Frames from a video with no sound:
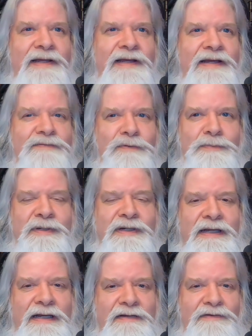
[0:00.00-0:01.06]

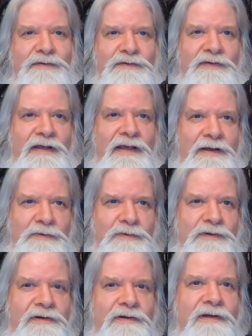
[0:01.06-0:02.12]
everybody answers the cattle
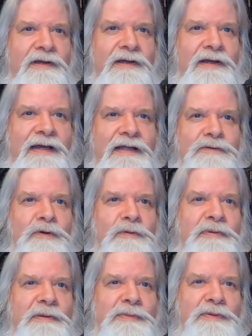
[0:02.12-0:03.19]
call, and there are
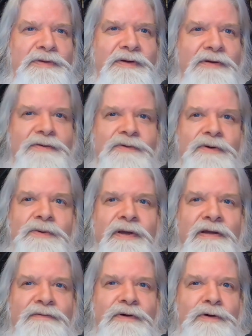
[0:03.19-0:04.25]
people there who don't
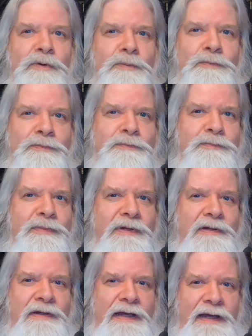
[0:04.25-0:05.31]
have a hope
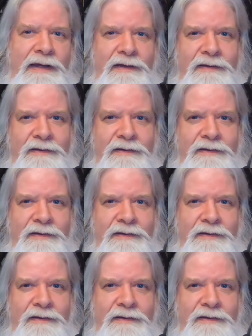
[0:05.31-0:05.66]
in heck.